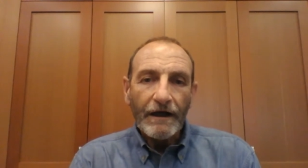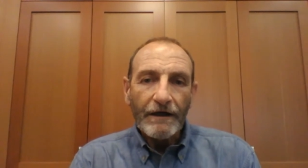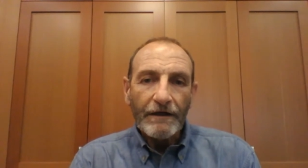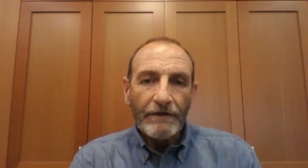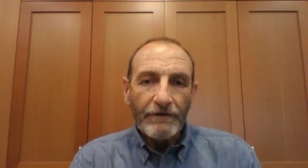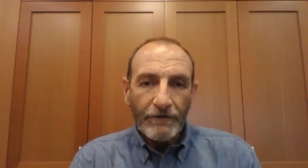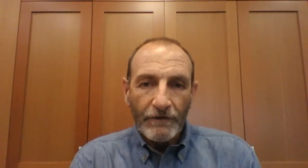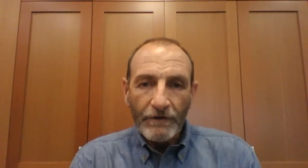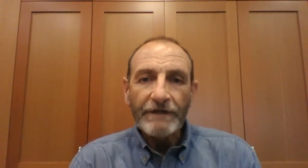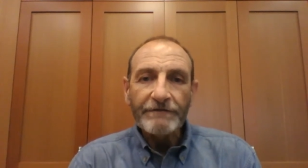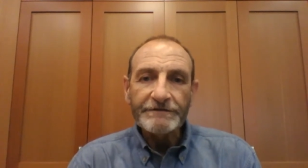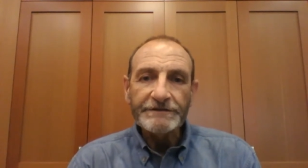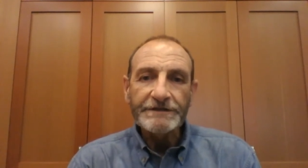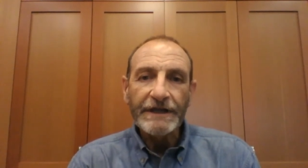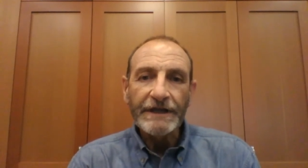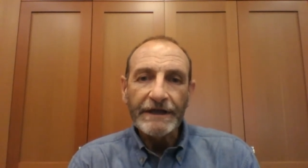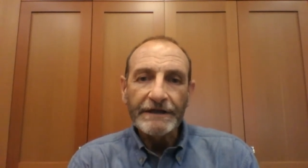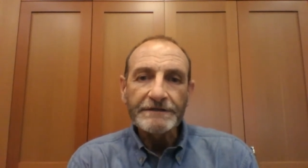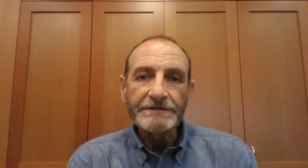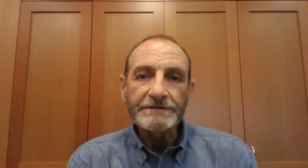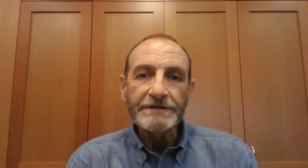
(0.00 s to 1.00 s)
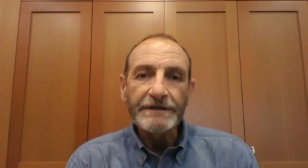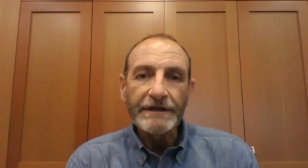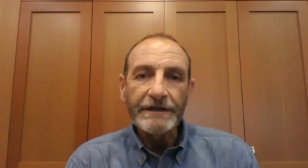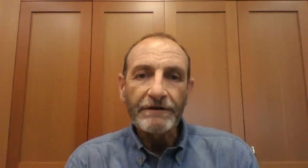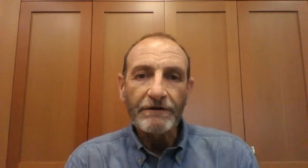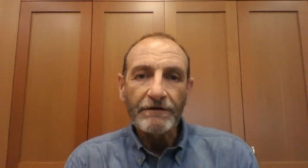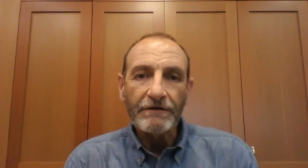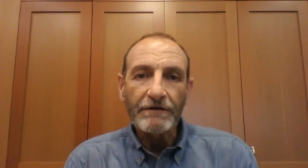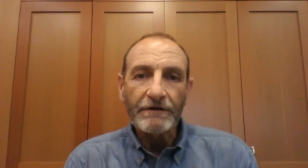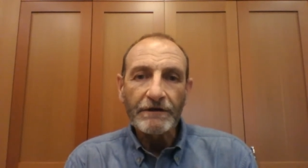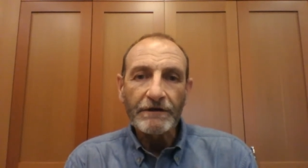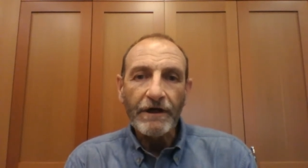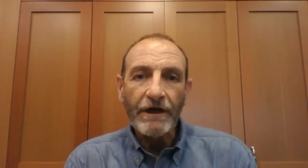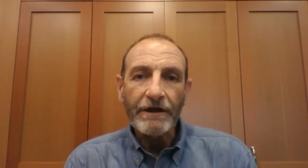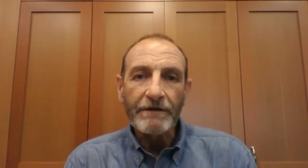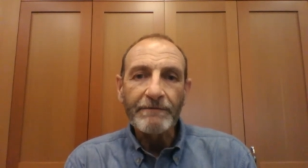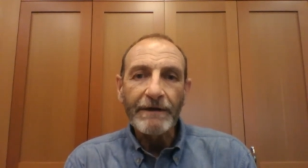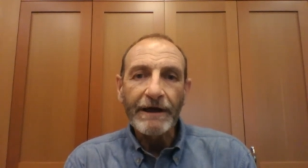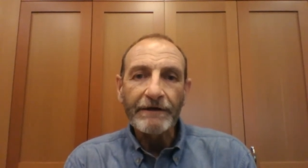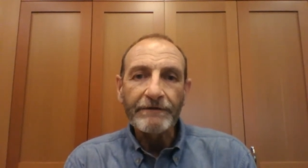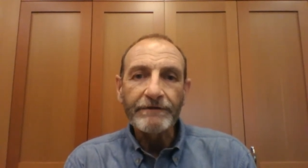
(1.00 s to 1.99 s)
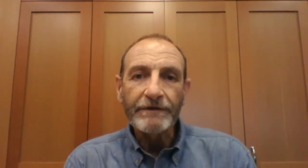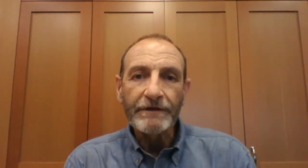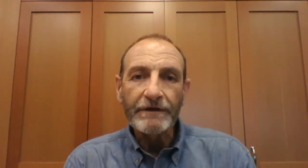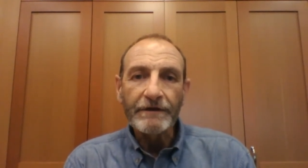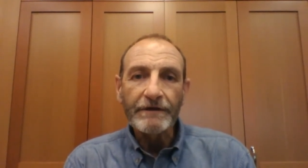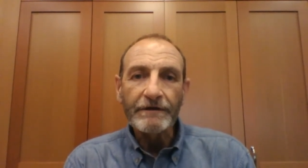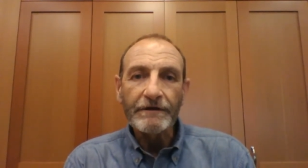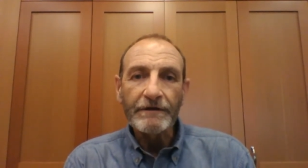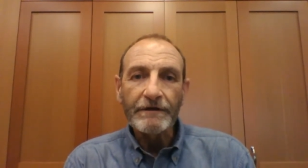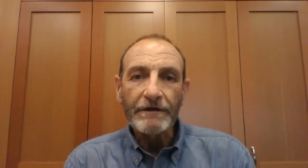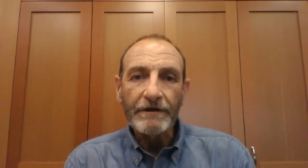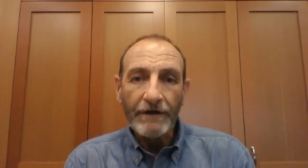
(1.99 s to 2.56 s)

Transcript: You'll have a chance to hear a lot about the